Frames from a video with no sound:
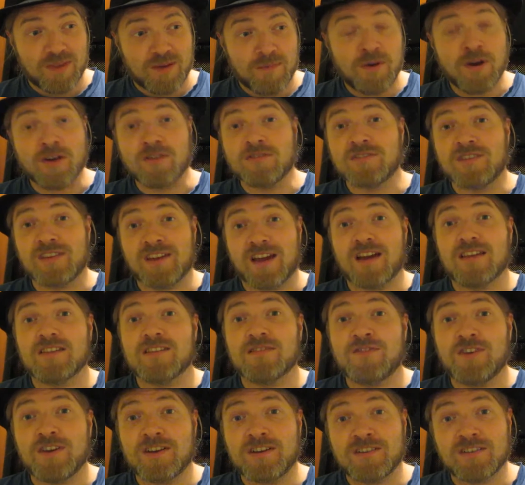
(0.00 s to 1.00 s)
posting as
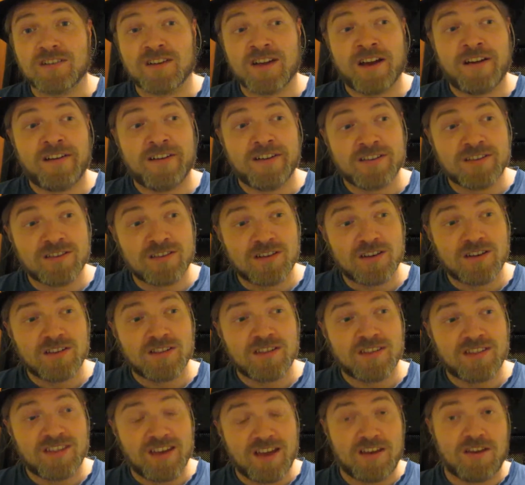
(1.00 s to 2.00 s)
a fictional character
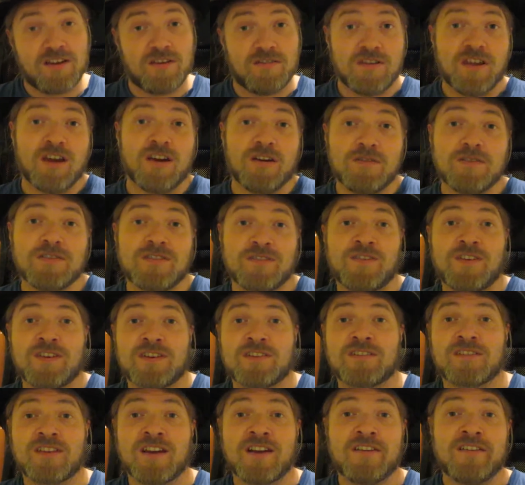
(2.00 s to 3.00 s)
that they don't know is a
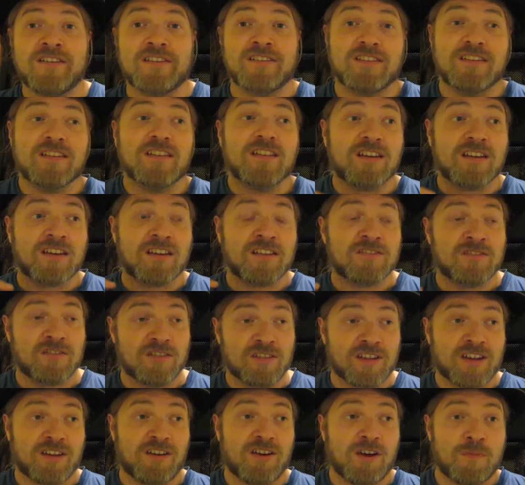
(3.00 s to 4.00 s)
fictional character? Like, it's
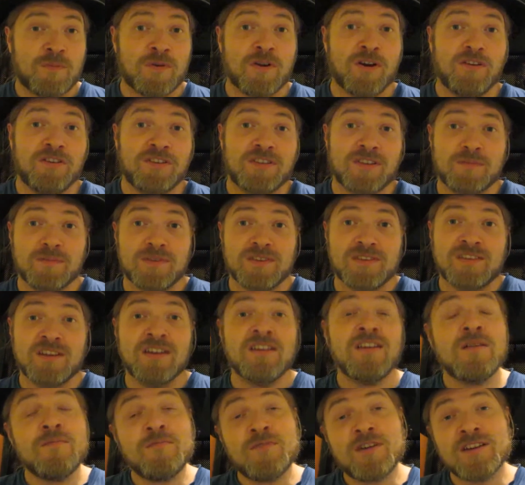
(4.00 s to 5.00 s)
not like I approached them and
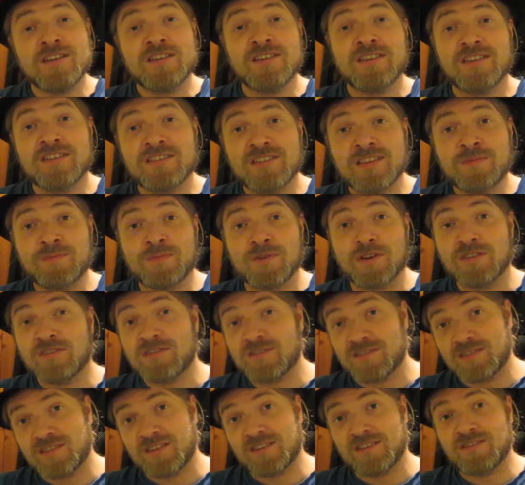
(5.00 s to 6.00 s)
said, I'm writing as this
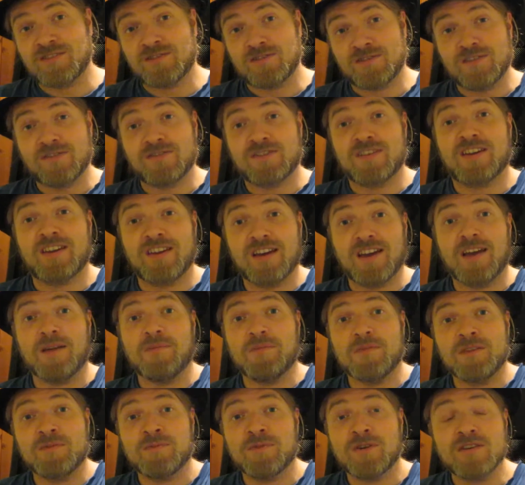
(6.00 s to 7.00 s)
person, they sort of said, I
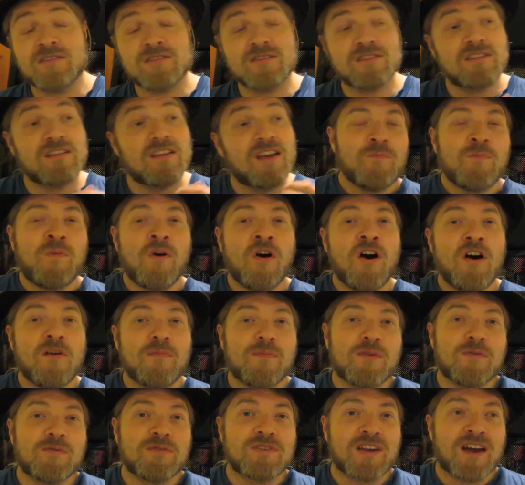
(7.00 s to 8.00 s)
am this person. Part of
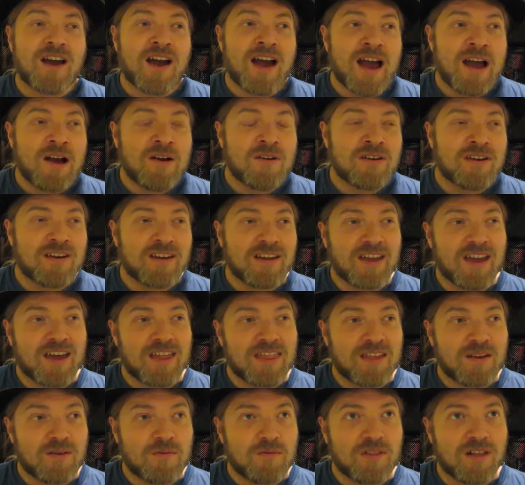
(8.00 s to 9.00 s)
me was like, how can I
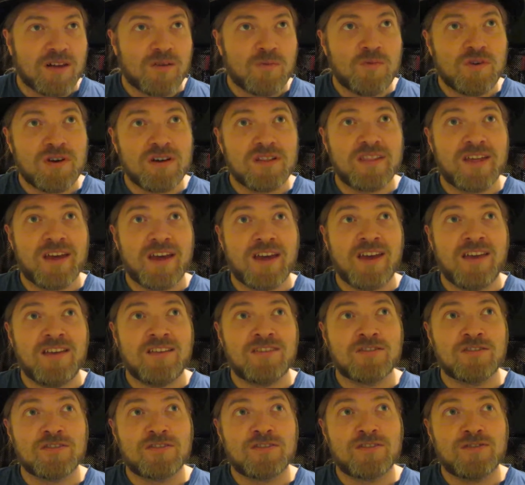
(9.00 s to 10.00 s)
get there? Like, will they
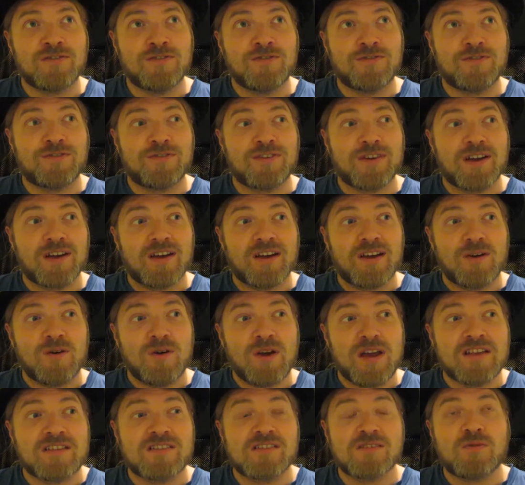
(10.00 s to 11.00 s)
sort of,
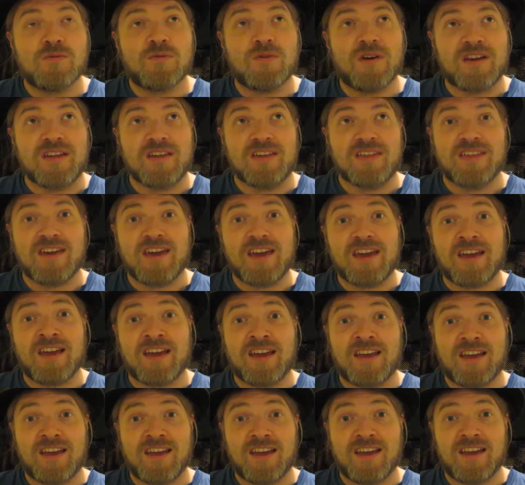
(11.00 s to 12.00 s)
is there a way that they
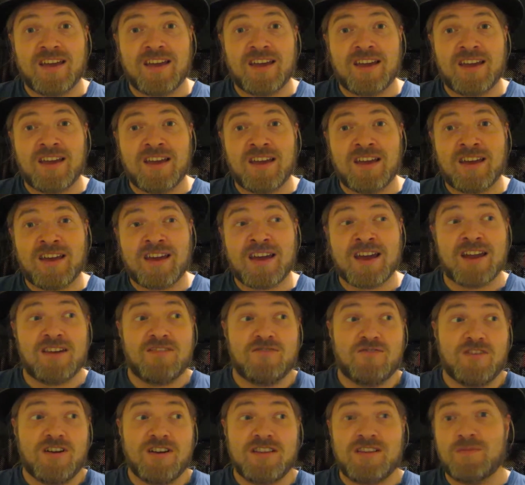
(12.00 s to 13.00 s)

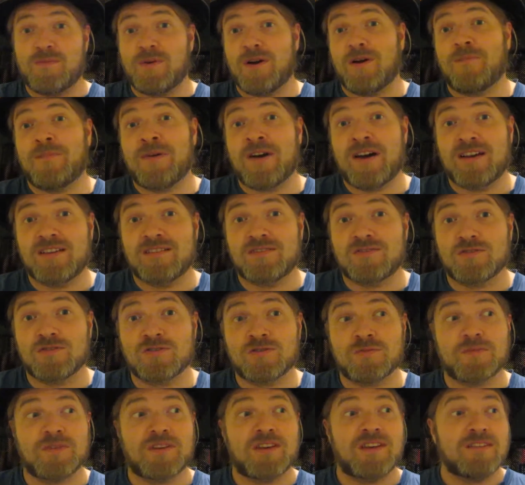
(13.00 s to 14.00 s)
can write about Paz or
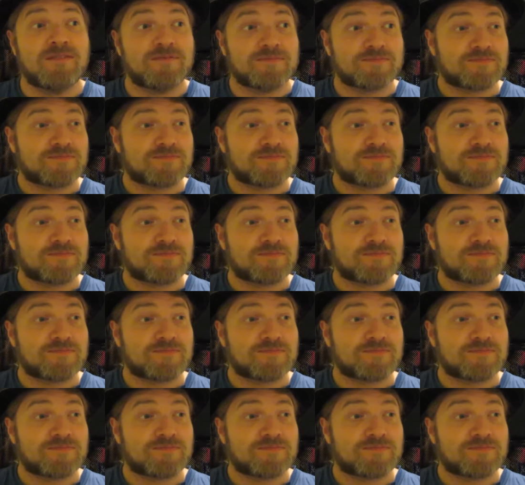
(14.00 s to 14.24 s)
something?